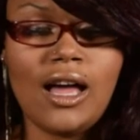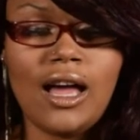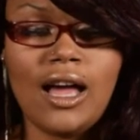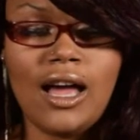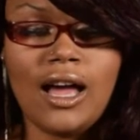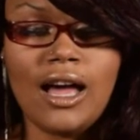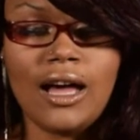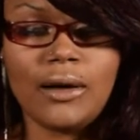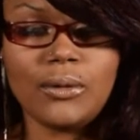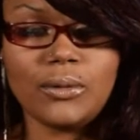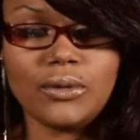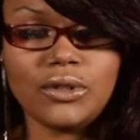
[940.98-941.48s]

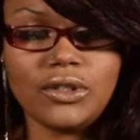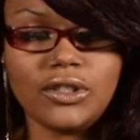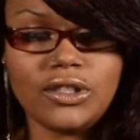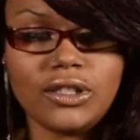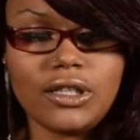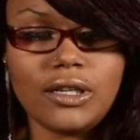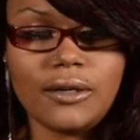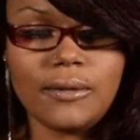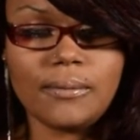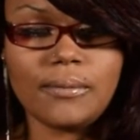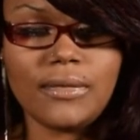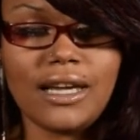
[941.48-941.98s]
I
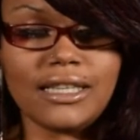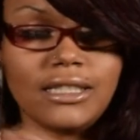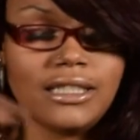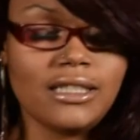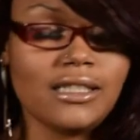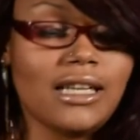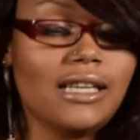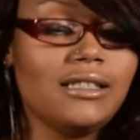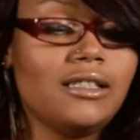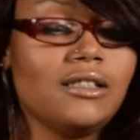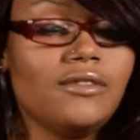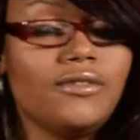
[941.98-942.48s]
just
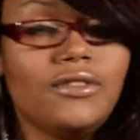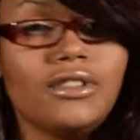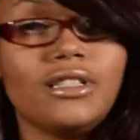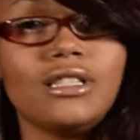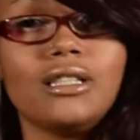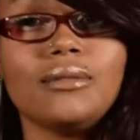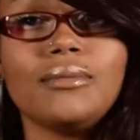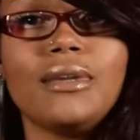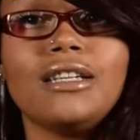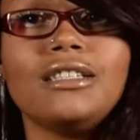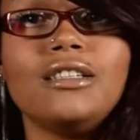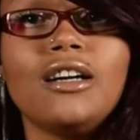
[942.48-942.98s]
got done
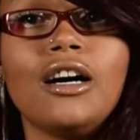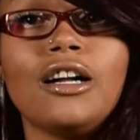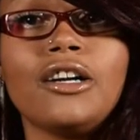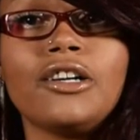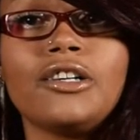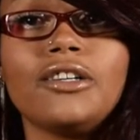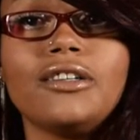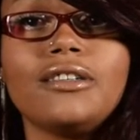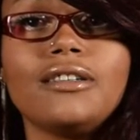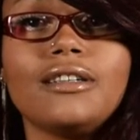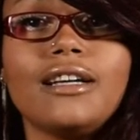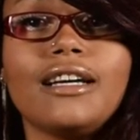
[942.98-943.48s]
visiting my daughter
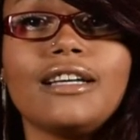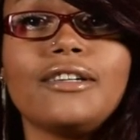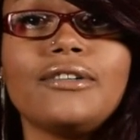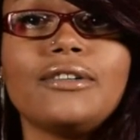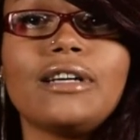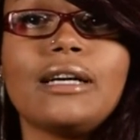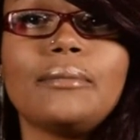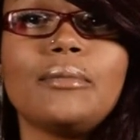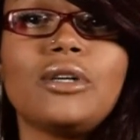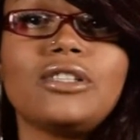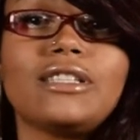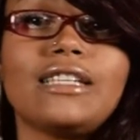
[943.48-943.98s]
at
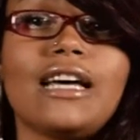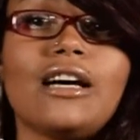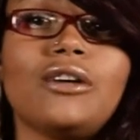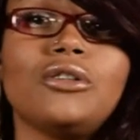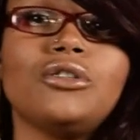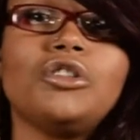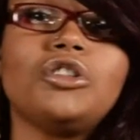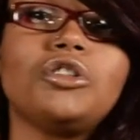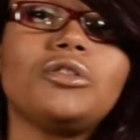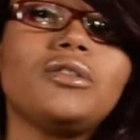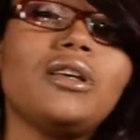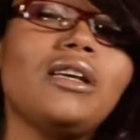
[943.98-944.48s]
grandma's
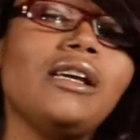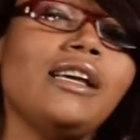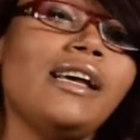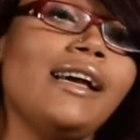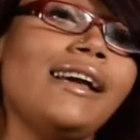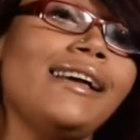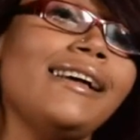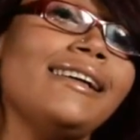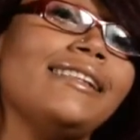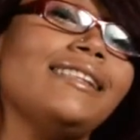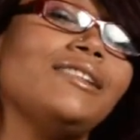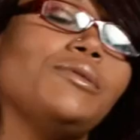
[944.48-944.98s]
house.
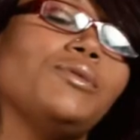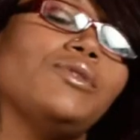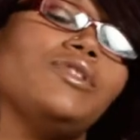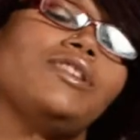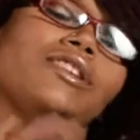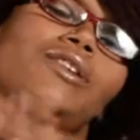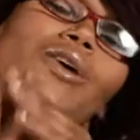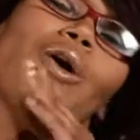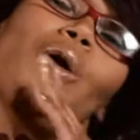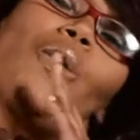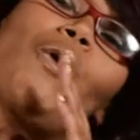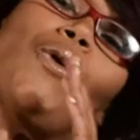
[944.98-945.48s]
This is the
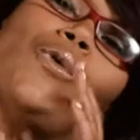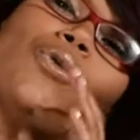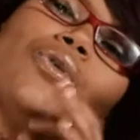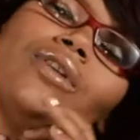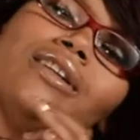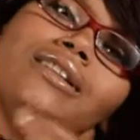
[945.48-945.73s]
only